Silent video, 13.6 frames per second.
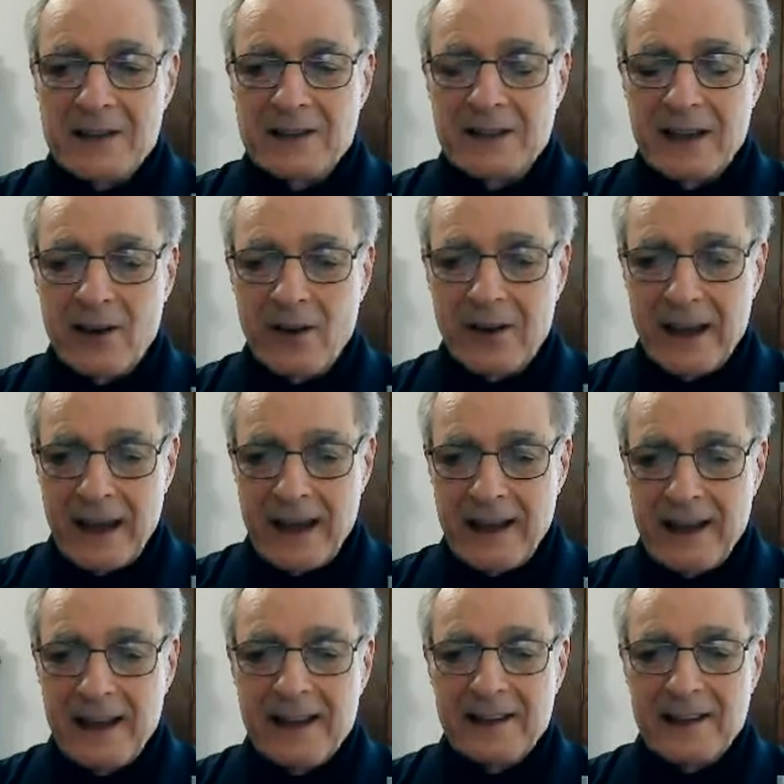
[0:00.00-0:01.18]
and said, okay,
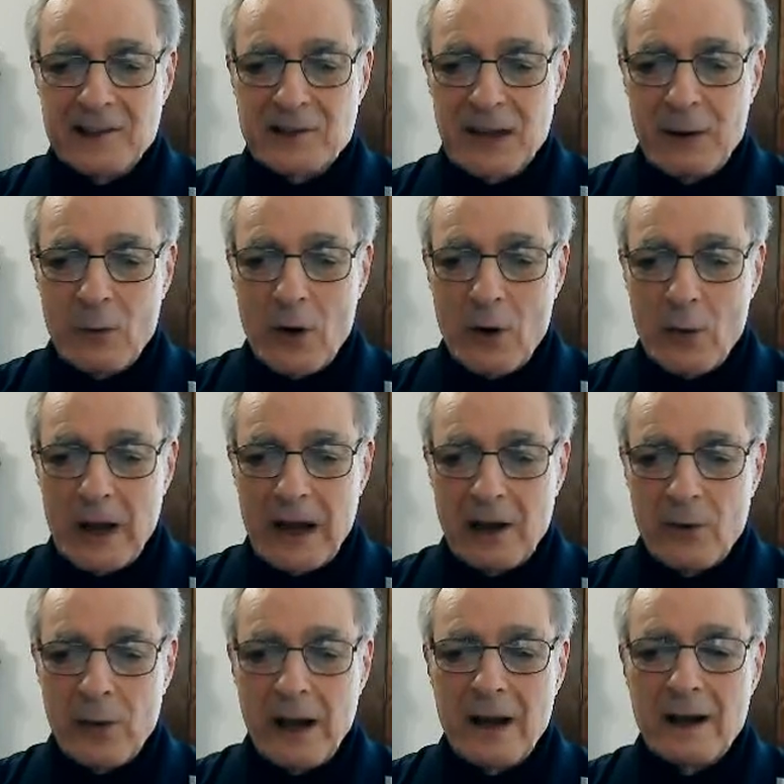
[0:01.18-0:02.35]
let's see where we
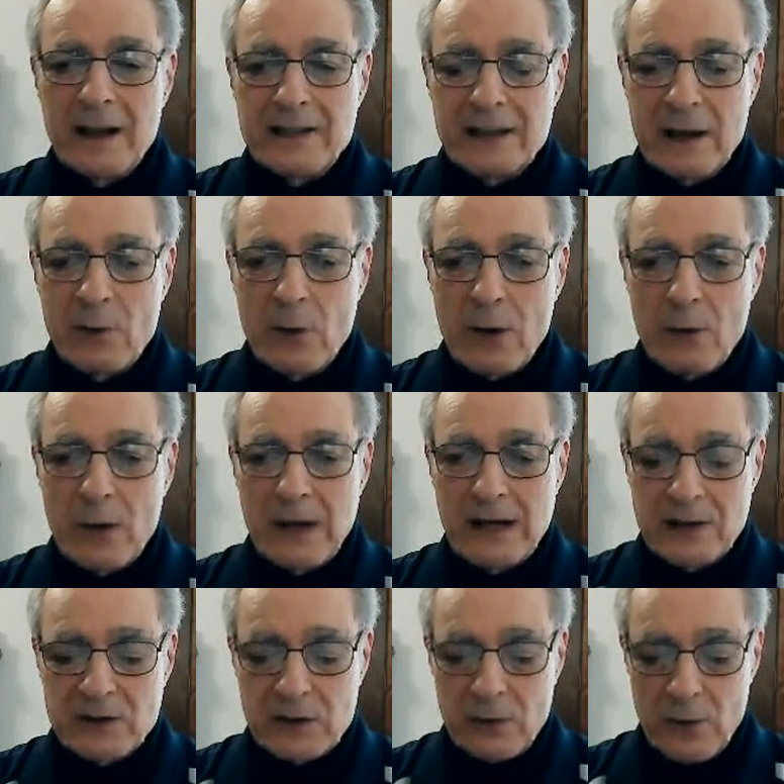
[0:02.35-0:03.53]
agree. Let's see where we
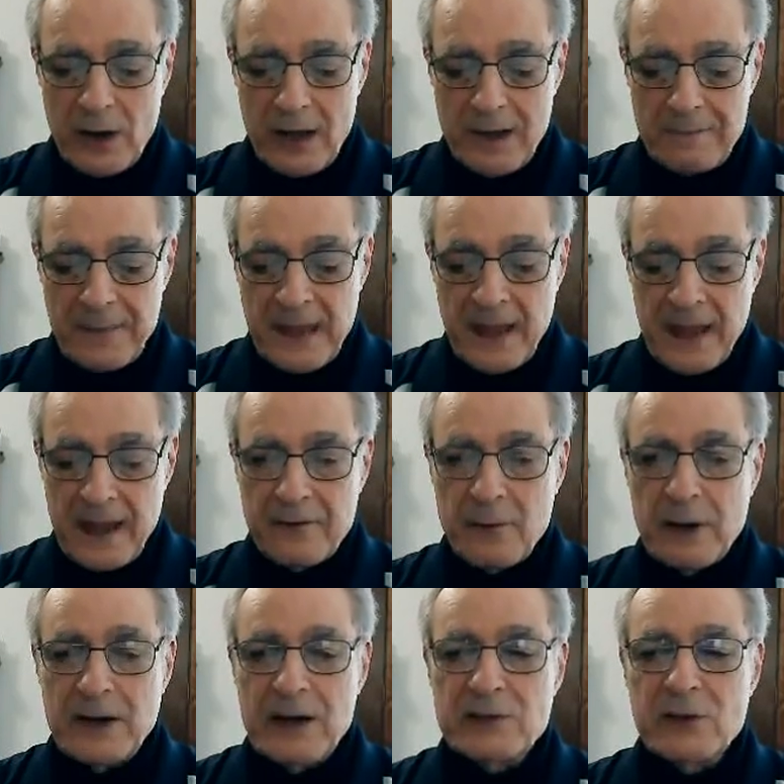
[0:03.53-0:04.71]
disagree. If we
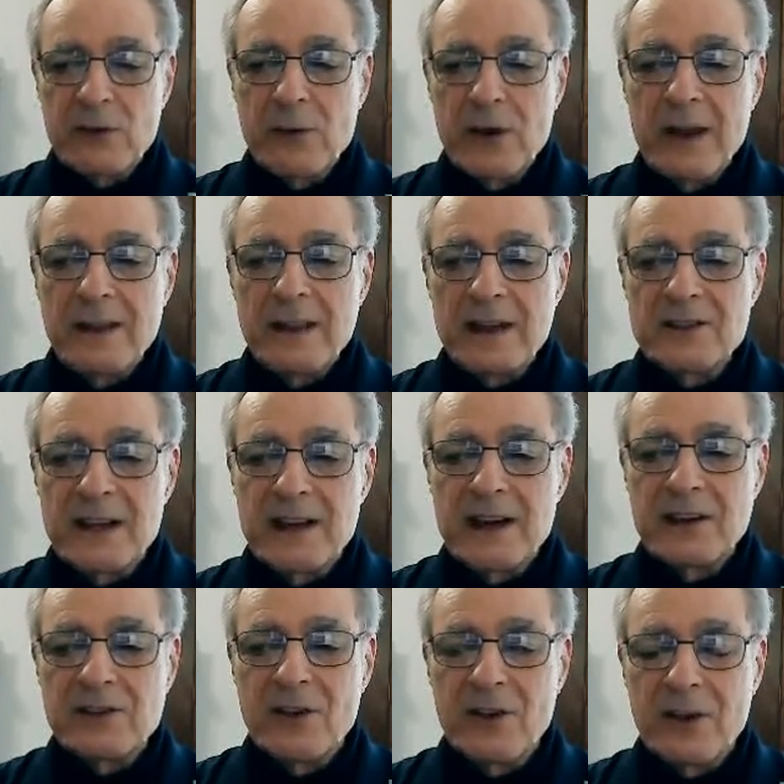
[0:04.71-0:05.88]
disagree, they send
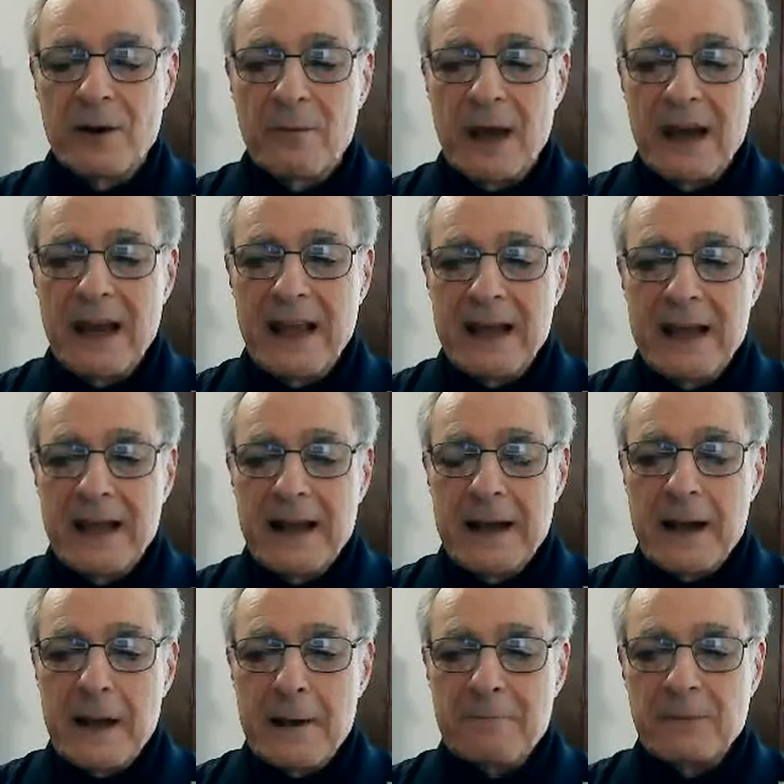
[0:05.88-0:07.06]
it to a committee
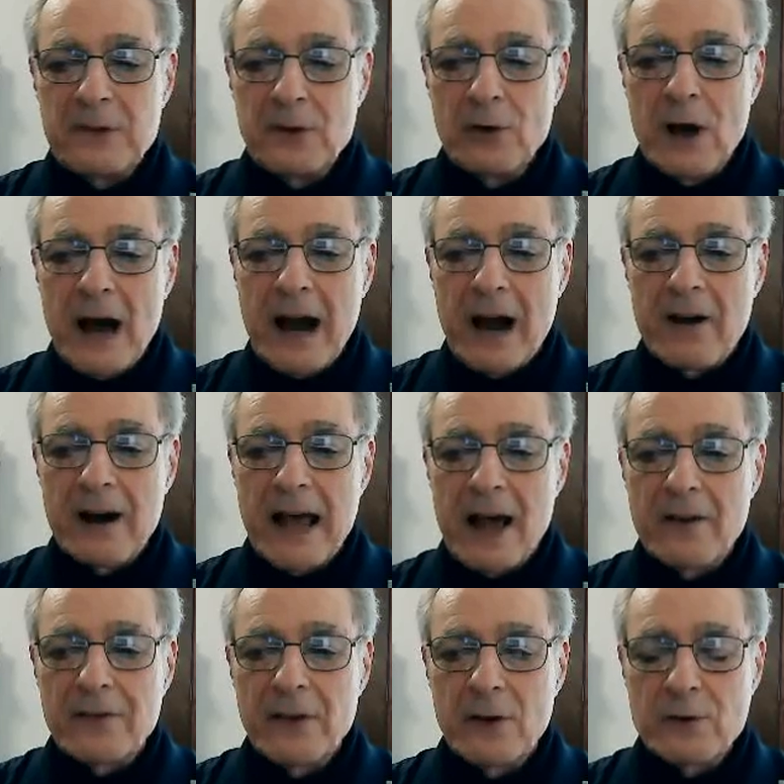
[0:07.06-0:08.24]
to iron
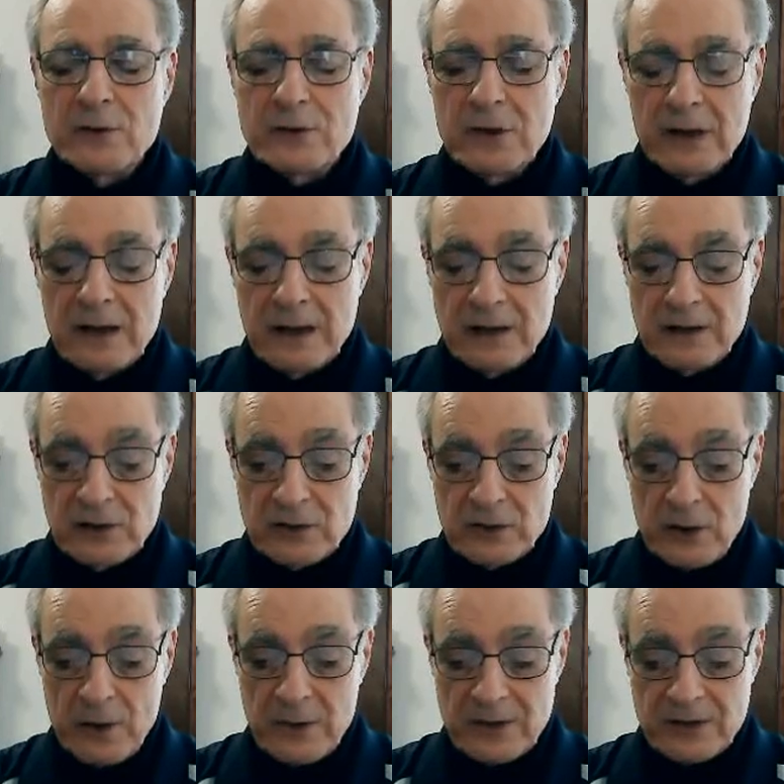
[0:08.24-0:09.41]
out those
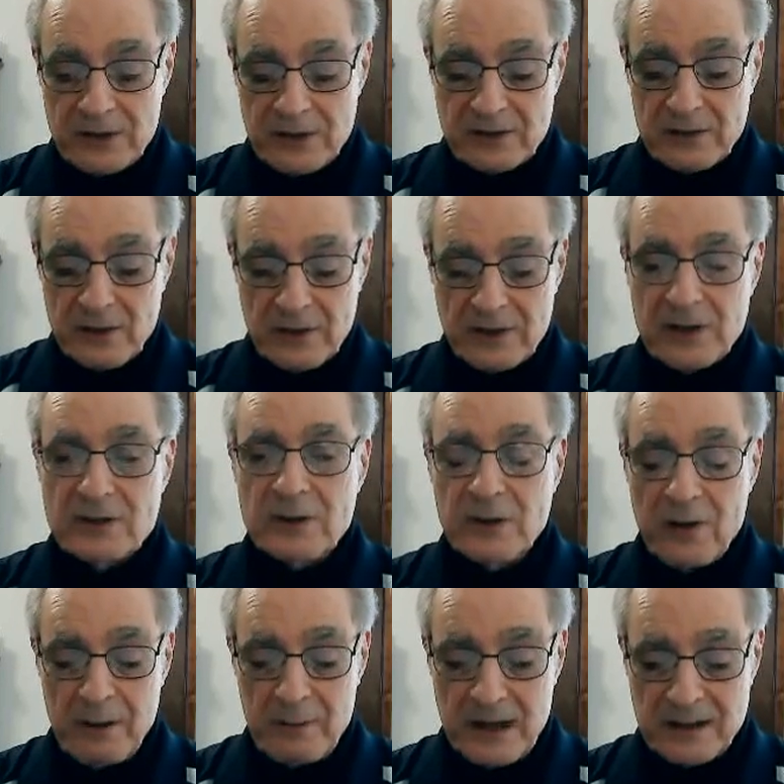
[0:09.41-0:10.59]
disturbances or
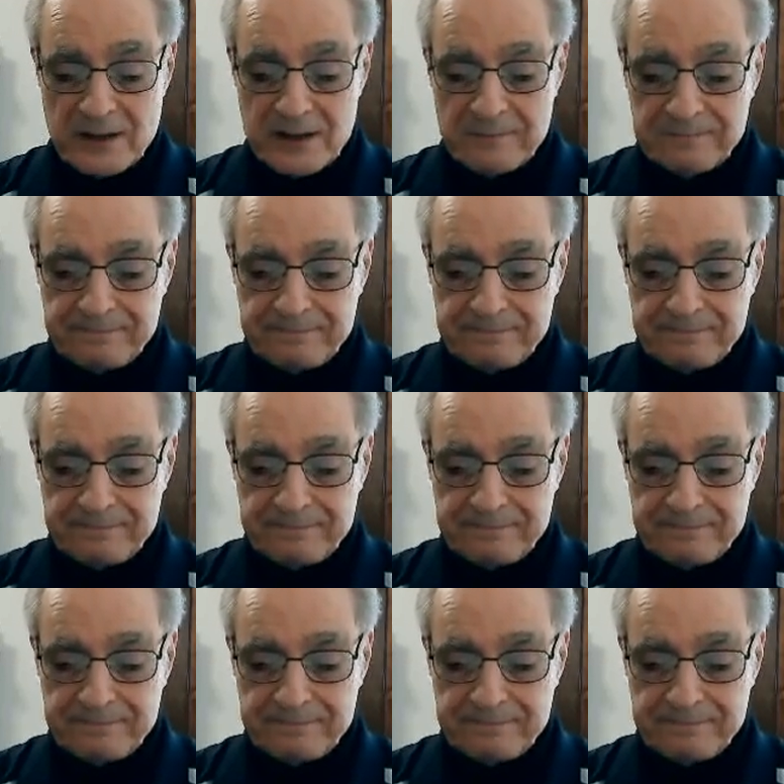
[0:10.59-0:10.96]
disagreements.